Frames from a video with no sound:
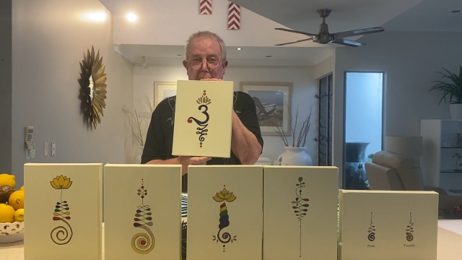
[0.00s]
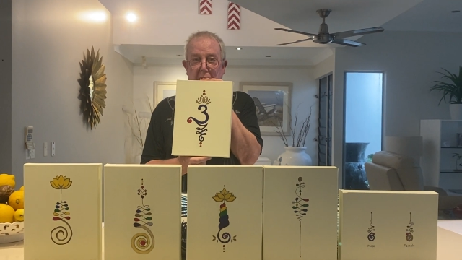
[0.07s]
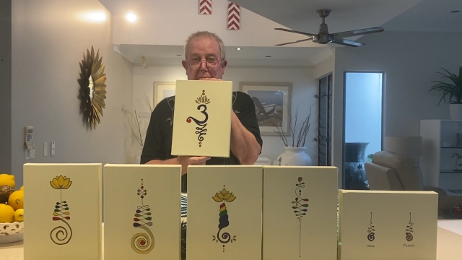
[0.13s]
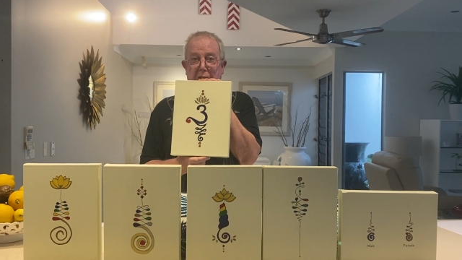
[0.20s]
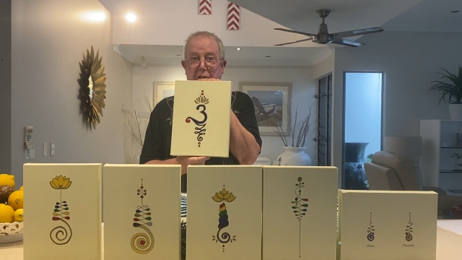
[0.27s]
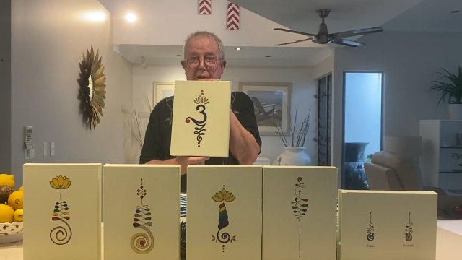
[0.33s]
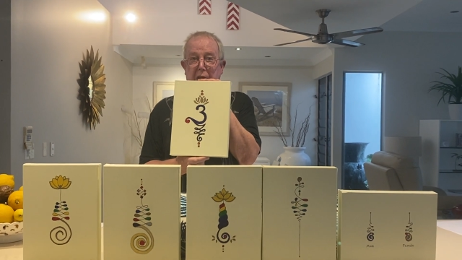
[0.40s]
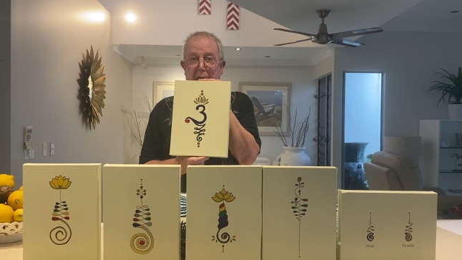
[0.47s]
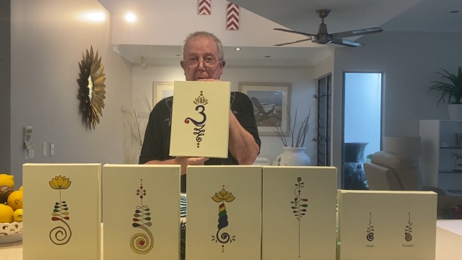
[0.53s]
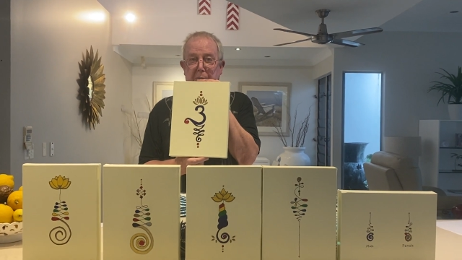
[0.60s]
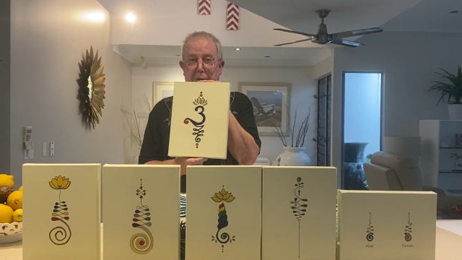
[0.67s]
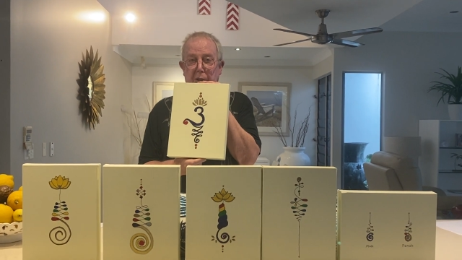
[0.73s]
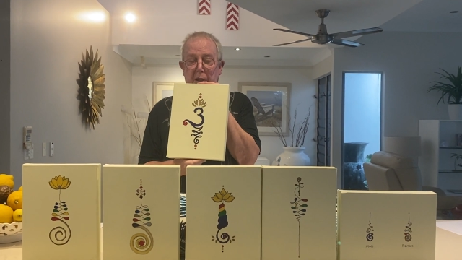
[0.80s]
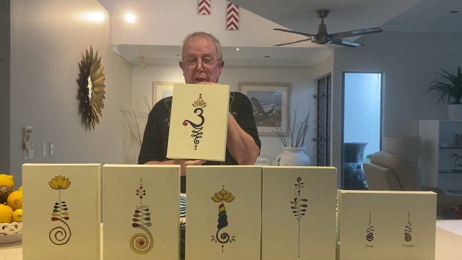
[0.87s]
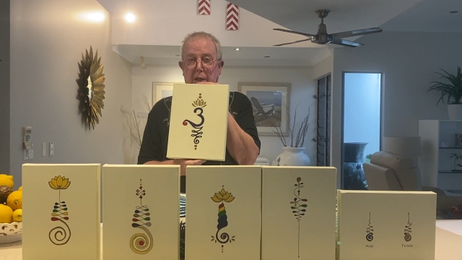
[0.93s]

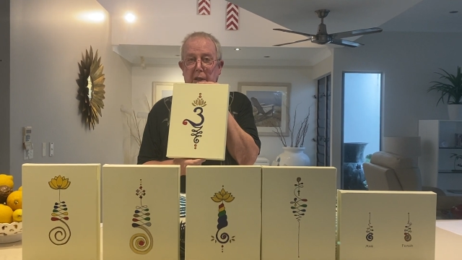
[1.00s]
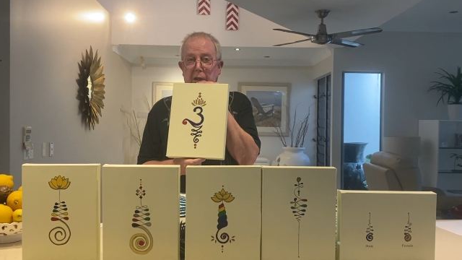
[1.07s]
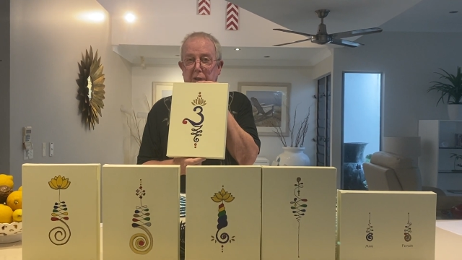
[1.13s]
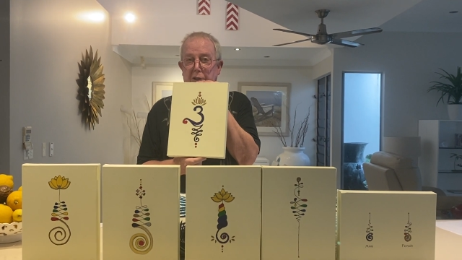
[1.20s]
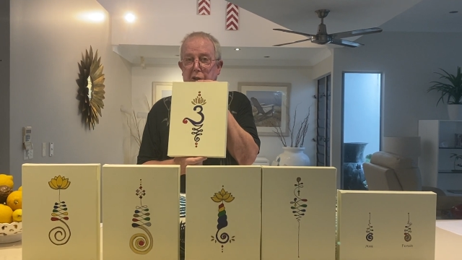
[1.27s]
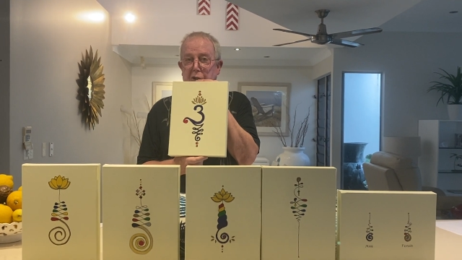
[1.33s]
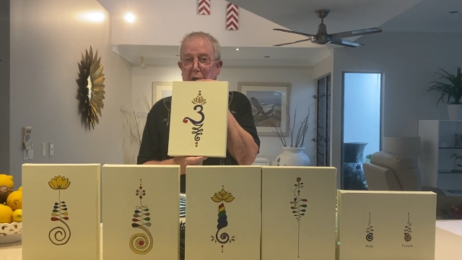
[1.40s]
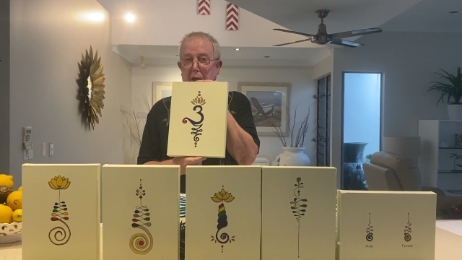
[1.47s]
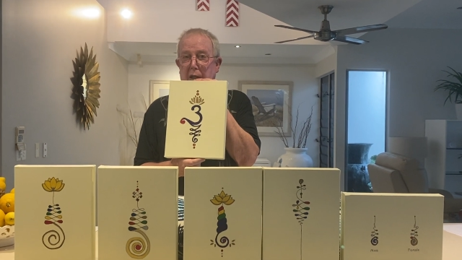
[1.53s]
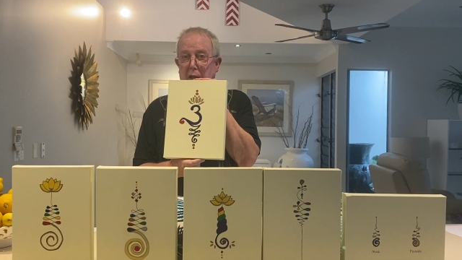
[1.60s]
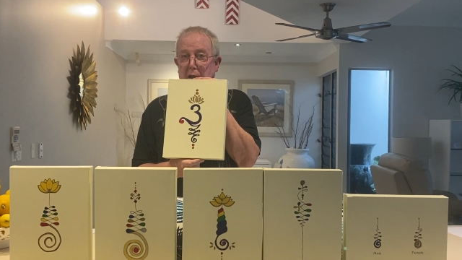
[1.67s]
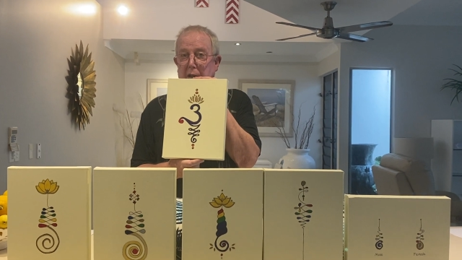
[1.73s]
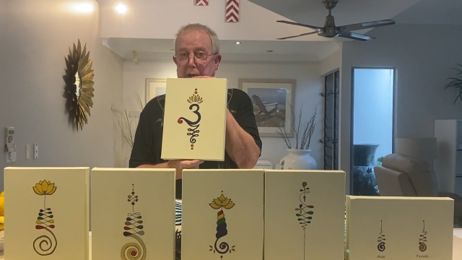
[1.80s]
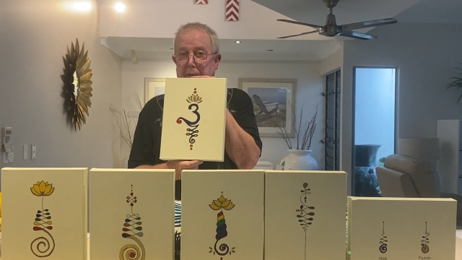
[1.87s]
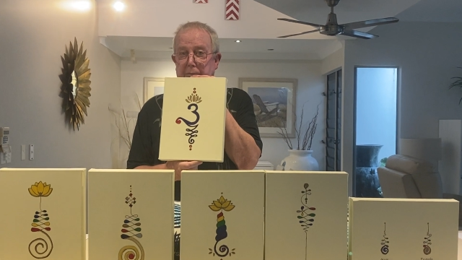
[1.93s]
except the straight
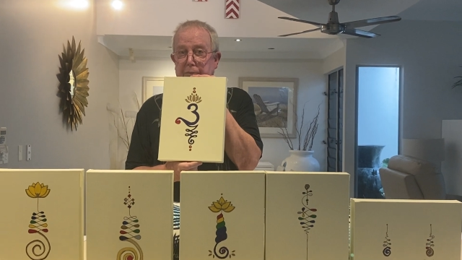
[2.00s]
line.